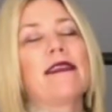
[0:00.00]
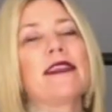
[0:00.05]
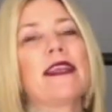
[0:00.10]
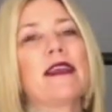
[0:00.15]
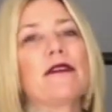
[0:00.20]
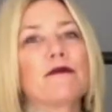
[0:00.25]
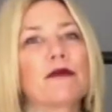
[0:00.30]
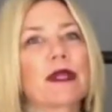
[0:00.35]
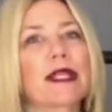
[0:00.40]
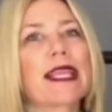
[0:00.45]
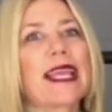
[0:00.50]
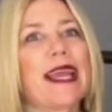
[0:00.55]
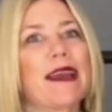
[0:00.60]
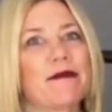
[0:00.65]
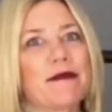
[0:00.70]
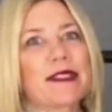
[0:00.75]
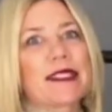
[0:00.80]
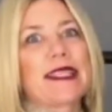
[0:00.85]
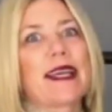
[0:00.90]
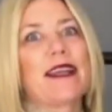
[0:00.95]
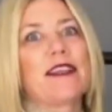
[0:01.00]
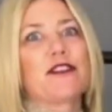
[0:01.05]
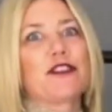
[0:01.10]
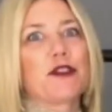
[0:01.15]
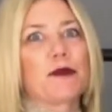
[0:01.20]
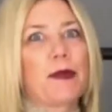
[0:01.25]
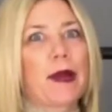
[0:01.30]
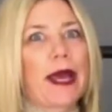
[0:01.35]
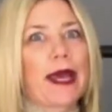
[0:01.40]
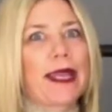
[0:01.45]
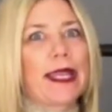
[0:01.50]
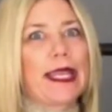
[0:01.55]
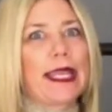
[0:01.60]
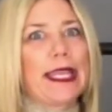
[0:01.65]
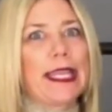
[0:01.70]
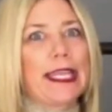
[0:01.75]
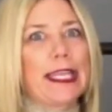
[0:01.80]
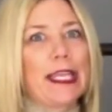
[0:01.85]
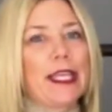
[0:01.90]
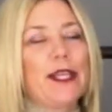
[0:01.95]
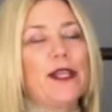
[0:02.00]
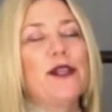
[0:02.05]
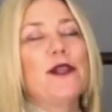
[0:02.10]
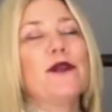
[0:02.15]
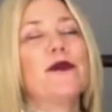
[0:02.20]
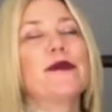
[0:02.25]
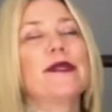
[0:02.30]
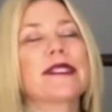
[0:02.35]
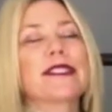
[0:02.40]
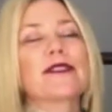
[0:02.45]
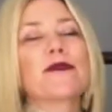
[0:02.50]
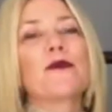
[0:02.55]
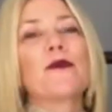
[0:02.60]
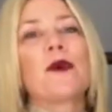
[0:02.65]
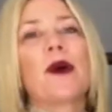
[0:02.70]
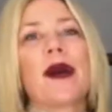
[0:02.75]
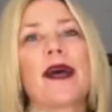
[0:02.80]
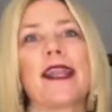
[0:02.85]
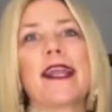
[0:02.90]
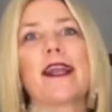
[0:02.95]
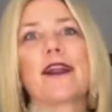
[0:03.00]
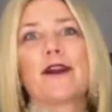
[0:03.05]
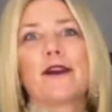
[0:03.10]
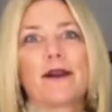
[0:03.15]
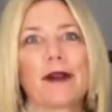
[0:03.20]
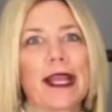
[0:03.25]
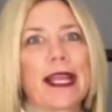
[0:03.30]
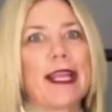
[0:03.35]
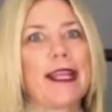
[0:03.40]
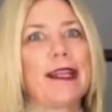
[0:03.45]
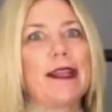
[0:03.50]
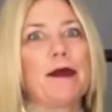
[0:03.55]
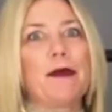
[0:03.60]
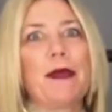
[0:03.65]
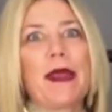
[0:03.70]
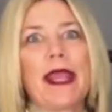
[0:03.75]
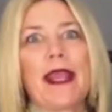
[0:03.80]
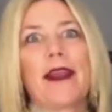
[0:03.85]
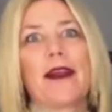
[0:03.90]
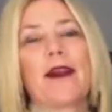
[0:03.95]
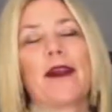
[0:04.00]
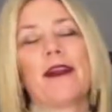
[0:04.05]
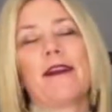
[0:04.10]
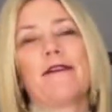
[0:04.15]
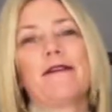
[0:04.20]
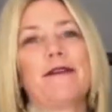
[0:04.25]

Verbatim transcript: and really emphasize your body. Who doesn't want a great pair of